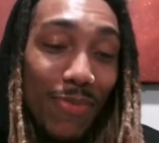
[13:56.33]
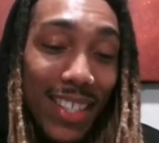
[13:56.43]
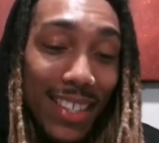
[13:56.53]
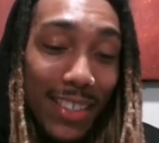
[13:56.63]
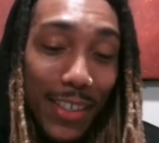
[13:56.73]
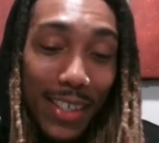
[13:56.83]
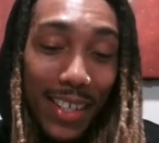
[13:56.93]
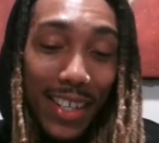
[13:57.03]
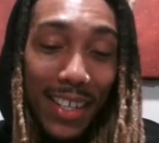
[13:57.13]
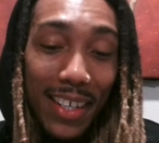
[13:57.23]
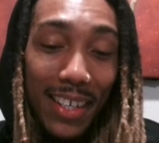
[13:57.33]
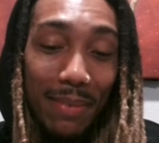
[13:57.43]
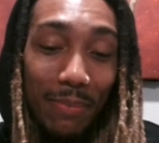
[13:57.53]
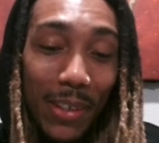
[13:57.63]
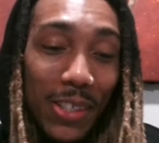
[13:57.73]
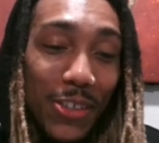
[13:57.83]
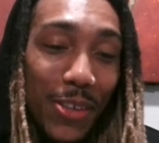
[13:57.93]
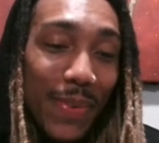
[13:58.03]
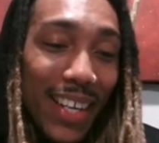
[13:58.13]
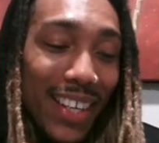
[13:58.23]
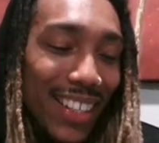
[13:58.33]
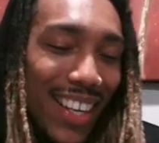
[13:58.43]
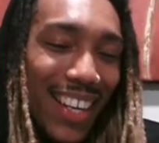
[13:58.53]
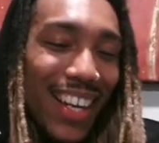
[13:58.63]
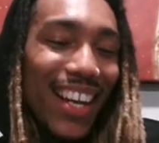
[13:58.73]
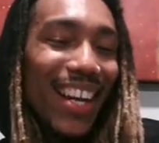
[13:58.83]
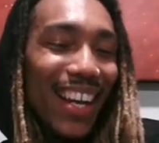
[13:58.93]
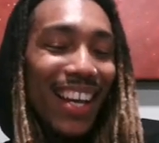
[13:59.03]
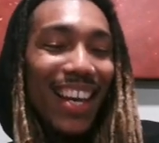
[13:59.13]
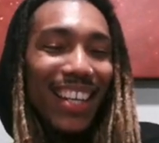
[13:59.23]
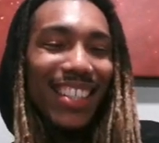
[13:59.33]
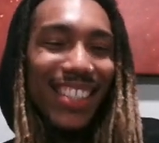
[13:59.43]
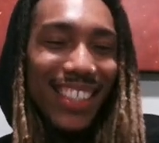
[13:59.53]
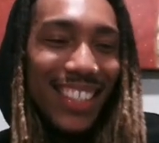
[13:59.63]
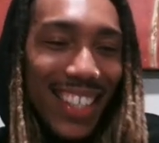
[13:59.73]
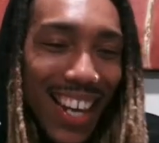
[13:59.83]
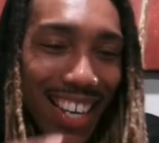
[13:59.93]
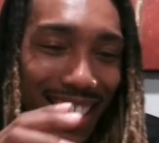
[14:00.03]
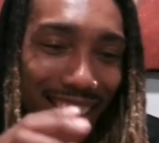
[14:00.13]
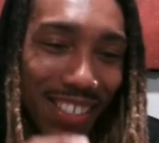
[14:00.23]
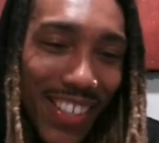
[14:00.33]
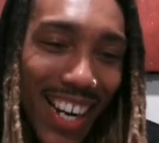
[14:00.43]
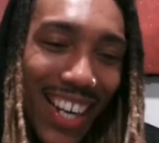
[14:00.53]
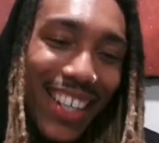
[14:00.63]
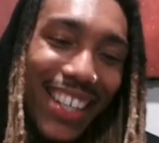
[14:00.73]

visit your um countryman. Did she say Nigeria?